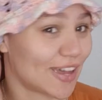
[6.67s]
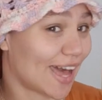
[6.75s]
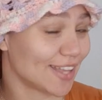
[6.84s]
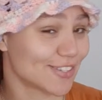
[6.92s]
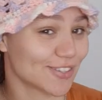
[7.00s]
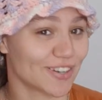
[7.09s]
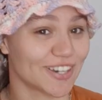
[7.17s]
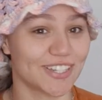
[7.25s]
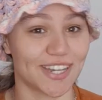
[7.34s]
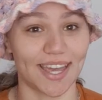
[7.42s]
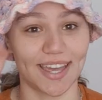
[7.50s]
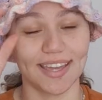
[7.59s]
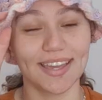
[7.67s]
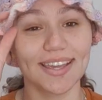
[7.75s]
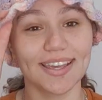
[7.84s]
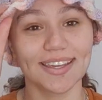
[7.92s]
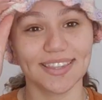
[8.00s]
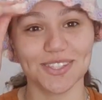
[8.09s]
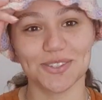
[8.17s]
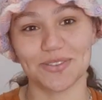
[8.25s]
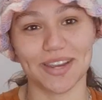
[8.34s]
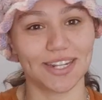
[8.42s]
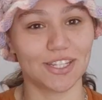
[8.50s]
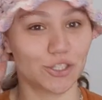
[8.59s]
how to crochet this
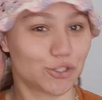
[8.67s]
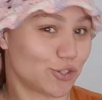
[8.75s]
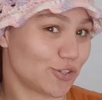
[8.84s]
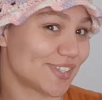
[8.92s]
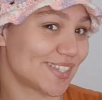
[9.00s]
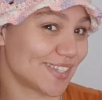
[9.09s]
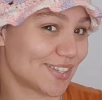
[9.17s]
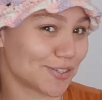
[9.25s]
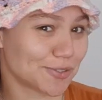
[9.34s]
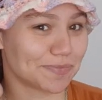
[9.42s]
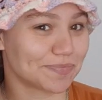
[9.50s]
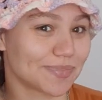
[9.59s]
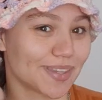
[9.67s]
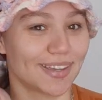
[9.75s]
really cute little,